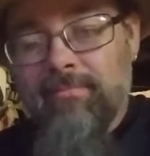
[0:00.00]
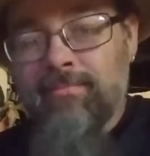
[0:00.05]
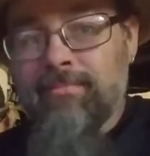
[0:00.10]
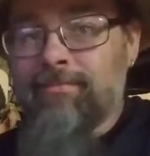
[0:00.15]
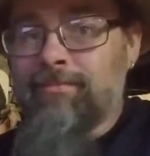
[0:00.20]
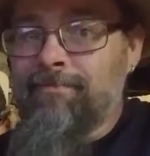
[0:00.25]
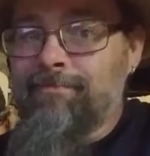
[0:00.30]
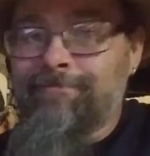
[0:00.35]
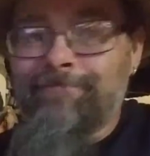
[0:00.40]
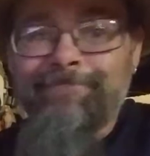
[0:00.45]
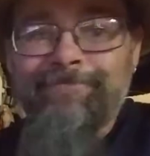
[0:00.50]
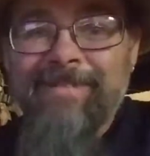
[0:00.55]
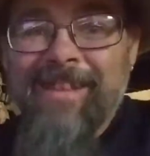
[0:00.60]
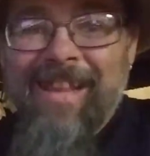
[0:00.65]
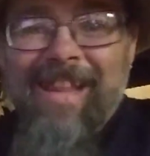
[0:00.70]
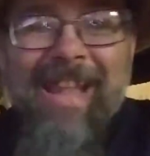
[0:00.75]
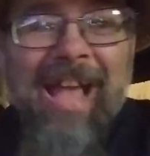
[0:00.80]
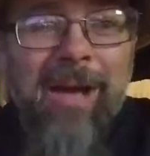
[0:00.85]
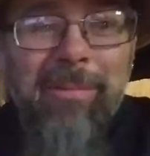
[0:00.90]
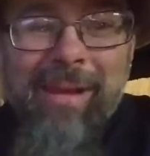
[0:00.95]

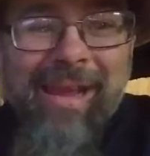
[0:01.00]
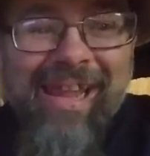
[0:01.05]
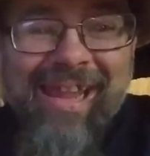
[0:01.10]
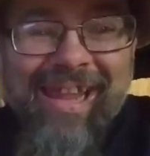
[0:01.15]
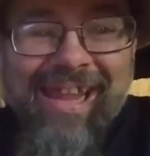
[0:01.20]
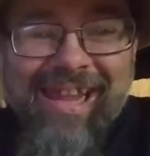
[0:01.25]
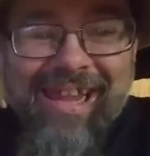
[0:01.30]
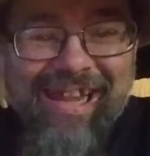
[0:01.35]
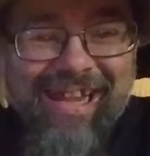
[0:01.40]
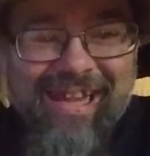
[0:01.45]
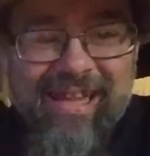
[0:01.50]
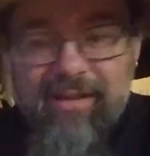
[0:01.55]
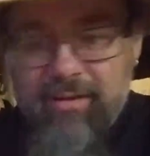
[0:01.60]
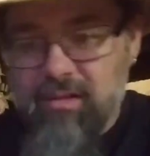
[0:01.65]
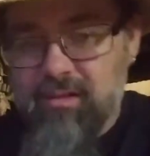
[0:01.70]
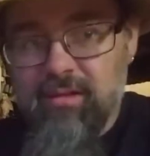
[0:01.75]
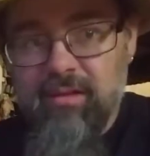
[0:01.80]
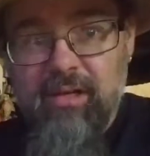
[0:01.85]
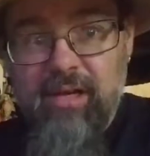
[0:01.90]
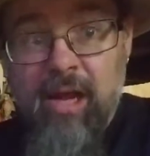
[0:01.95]
Yummy.
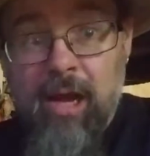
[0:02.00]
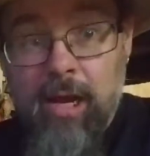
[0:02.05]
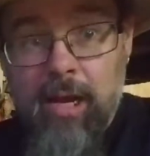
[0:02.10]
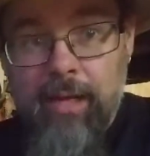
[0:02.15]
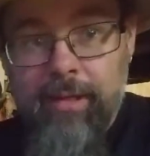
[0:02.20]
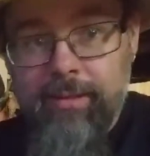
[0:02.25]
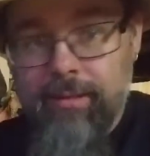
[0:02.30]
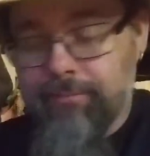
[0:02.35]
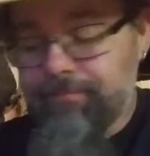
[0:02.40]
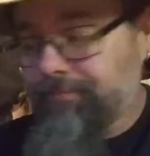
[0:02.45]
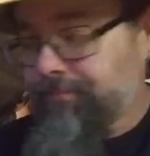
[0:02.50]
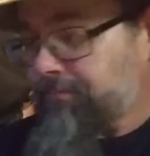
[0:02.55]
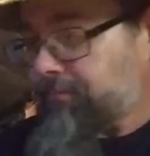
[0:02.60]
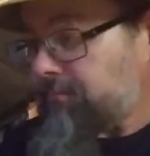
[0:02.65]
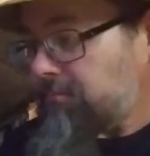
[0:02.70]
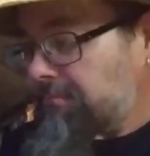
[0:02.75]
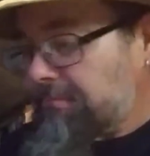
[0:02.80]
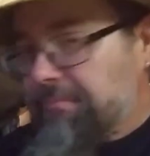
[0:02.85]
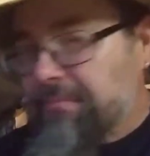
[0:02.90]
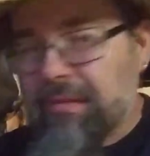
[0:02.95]
Not.
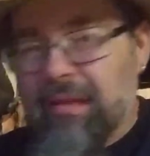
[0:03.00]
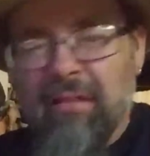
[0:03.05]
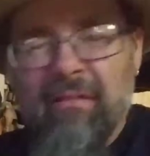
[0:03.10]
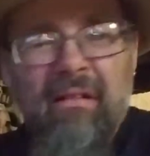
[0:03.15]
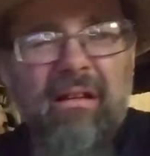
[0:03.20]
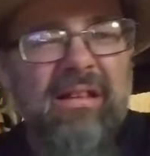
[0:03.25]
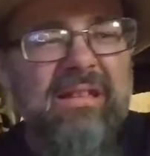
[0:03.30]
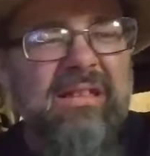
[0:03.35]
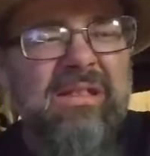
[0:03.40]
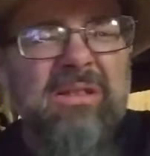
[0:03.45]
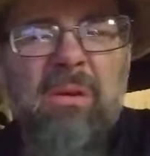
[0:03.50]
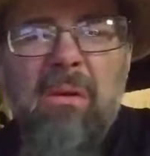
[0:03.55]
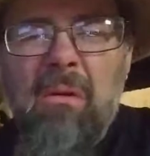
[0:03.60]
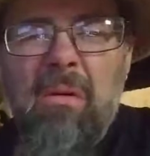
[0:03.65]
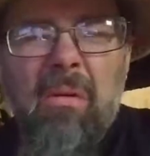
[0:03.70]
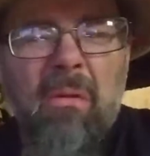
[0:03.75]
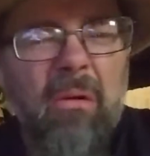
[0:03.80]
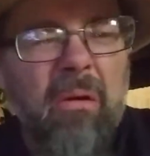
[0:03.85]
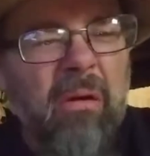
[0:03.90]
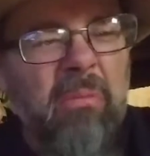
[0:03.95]
Oh, it's so horrible on
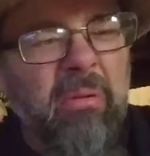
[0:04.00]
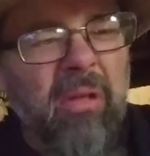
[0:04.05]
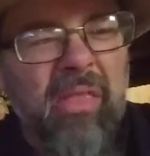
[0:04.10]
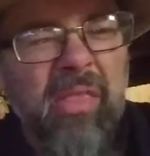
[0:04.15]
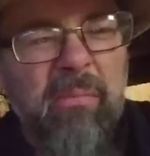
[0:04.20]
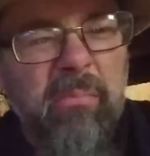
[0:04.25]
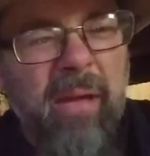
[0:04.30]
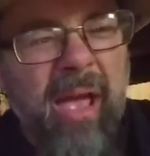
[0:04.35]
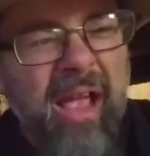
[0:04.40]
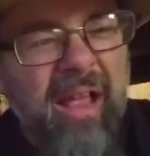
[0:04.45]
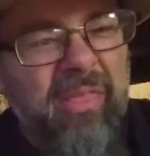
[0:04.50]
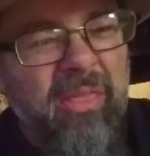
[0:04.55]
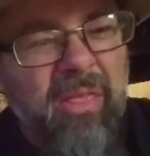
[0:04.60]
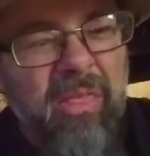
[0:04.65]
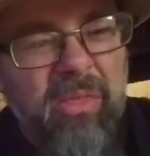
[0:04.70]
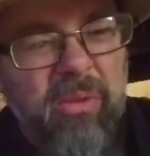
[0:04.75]
the back of the throat.